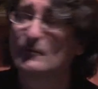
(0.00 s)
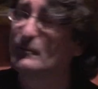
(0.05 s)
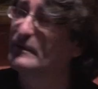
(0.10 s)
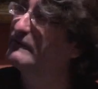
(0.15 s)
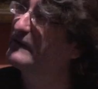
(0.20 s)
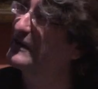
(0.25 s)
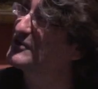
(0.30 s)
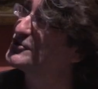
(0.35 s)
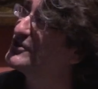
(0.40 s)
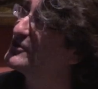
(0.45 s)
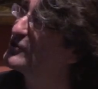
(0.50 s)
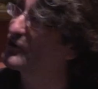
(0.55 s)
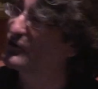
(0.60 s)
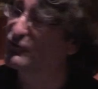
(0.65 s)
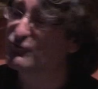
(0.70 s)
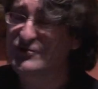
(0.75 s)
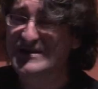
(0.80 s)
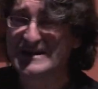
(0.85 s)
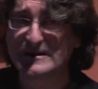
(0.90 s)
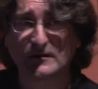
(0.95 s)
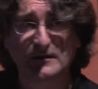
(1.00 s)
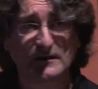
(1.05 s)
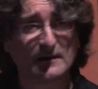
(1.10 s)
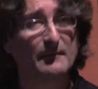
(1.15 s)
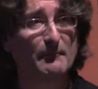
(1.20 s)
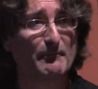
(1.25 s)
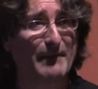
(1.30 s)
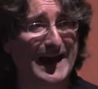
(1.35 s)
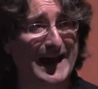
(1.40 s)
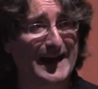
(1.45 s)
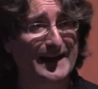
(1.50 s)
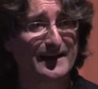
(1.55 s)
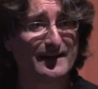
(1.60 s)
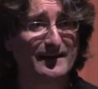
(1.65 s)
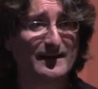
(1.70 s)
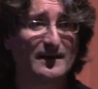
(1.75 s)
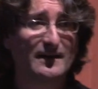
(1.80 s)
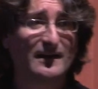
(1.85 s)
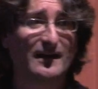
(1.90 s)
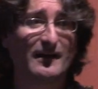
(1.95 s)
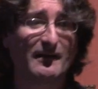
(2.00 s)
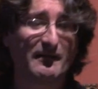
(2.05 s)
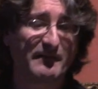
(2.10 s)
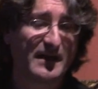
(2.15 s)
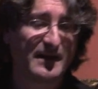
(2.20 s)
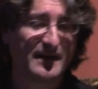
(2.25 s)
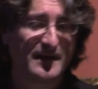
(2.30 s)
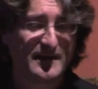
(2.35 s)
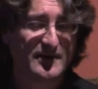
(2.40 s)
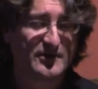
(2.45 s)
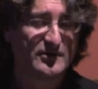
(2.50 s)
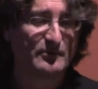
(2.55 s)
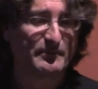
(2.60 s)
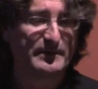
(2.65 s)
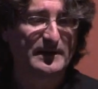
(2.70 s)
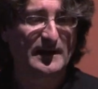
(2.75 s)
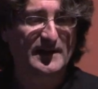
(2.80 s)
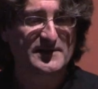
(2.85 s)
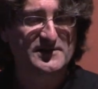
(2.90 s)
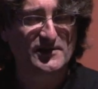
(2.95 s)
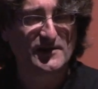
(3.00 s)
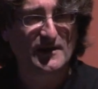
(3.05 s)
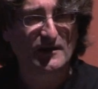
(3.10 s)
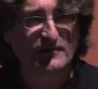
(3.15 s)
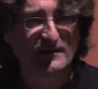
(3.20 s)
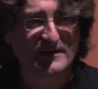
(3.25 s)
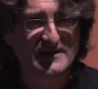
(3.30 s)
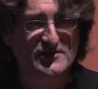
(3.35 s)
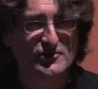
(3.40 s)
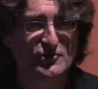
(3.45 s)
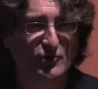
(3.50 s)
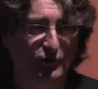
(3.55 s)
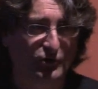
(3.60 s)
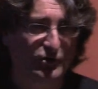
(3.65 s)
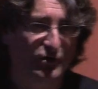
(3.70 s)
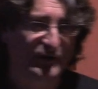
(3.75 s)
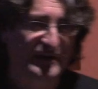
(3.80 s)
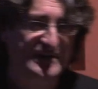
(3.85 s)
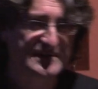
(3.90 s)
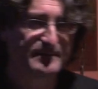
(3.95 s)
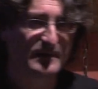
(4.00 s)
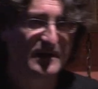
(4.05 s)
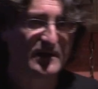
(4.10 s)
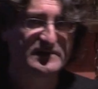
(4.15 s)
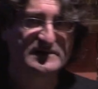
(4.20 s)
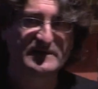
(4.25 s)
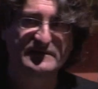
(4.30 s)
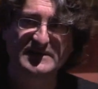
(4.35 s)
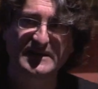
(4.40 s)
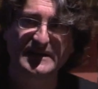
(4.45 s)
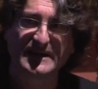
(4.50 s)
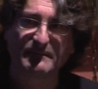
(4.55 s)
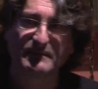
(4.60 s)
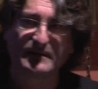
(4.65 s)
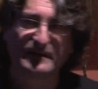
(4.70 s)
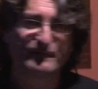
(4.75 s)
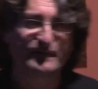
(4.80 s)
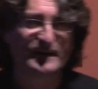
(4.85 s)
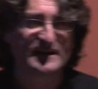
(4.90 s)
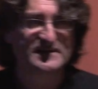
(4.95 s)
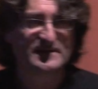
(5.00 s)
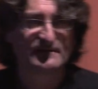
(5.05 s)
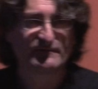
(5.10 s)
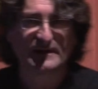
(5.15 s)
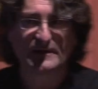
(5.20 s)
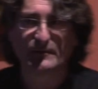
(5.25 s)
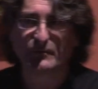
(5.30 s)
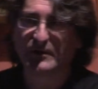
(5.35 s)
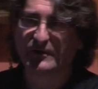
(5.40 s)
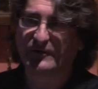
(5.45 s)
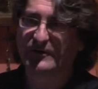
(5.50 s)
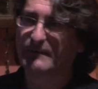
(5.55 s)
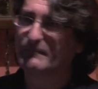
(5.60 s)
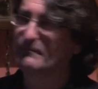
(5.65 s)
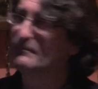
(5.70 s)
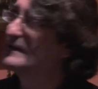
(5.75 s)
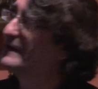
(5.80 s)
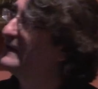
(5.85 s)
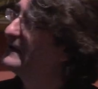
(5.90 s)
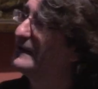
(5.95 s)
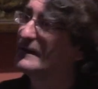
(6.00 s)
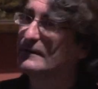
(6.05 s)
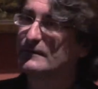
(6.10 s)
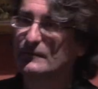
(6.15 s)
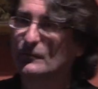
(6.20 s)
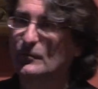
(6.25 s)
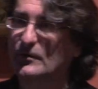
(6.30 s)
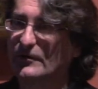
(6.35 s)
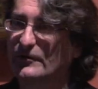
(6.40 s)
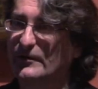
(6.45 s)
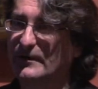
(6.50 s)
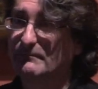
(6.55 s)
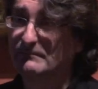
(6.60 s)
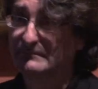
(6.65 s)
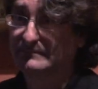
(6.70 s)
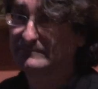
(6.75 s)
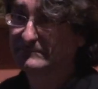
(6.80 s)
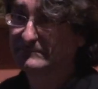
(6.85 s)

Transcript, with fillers: We've actually got a real bag. Uh, you'll be glad to know that it's not got explosives in it, but effectively we're, um, we're um,